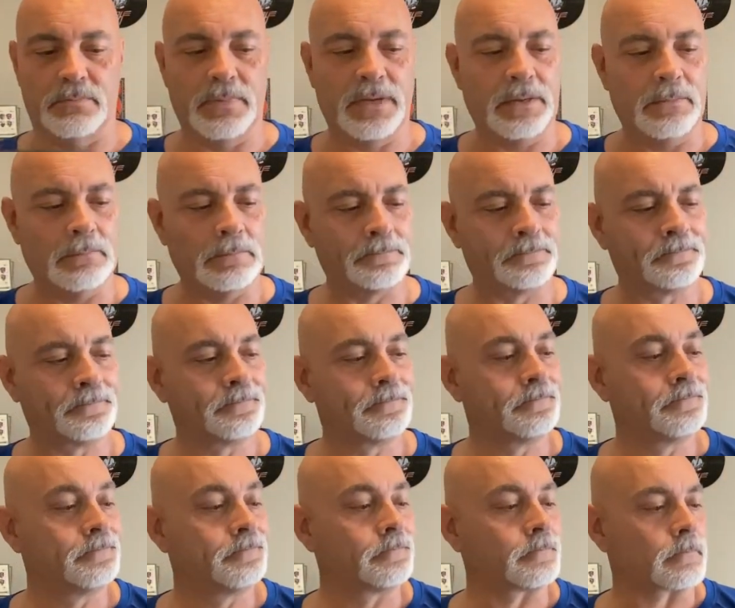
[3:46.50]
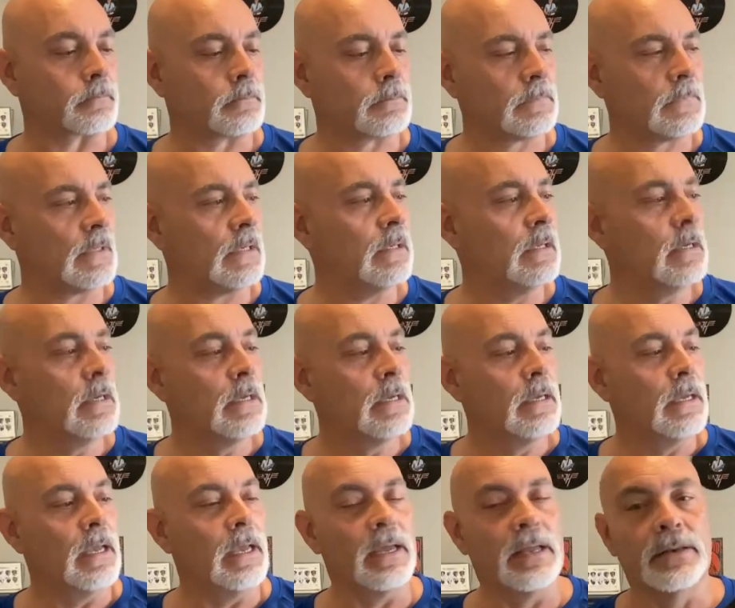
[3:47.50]
me.
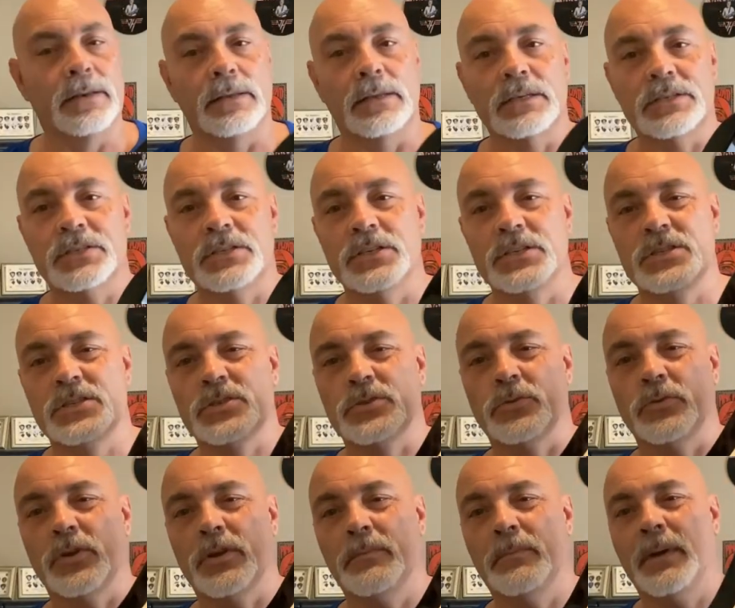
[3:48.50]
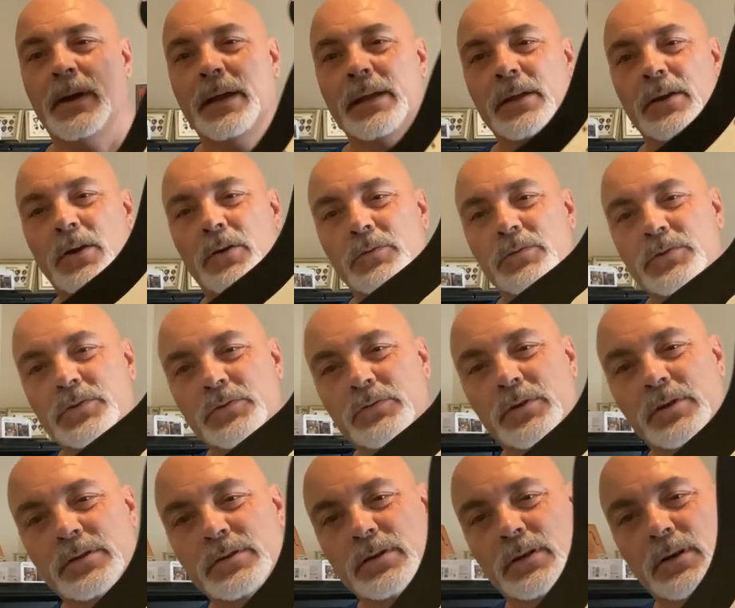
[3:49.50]
And this is sort of my go-to
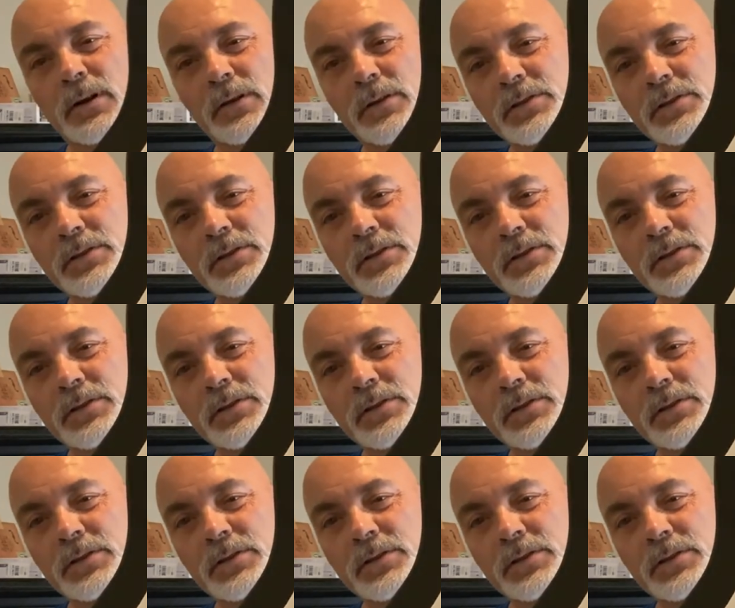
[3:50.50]
guitar.